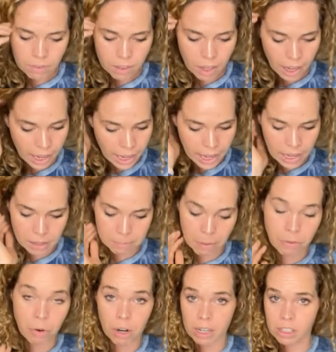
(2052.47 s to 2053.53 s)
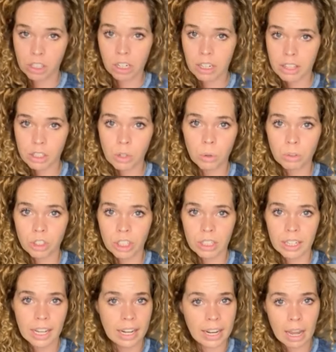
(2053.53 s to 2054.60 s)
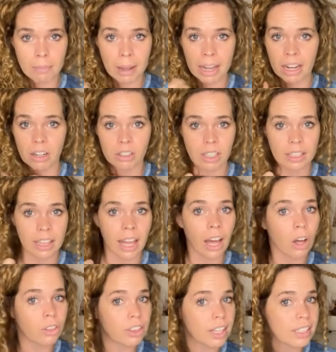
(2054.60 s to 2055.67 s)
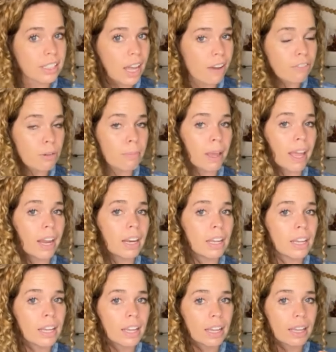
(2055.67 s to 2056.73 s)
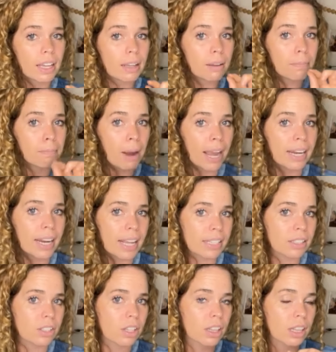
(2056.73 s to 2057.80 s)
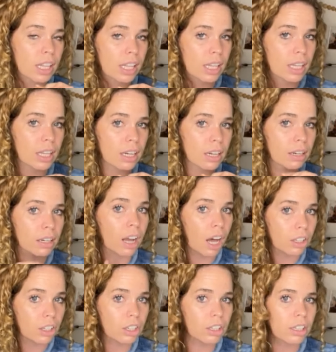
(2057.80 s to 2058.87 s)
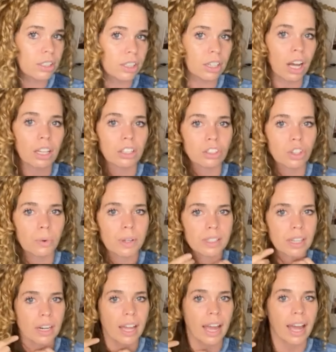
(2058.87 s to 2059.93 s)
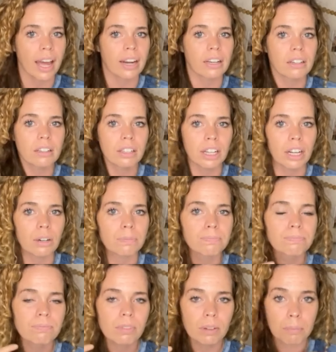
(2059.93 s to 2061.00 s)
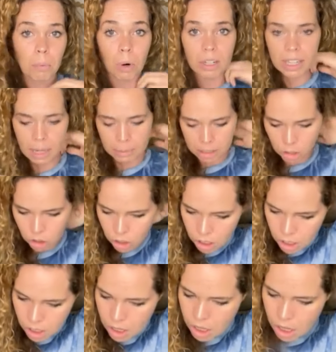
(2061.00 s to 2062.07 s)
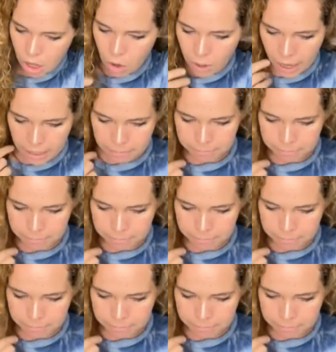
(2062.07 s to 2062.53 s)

And before I started this whole journey, and now my hair is like the healthiest it's ever been, minus the color, because the color is always going to add, you know, more damage. Okay,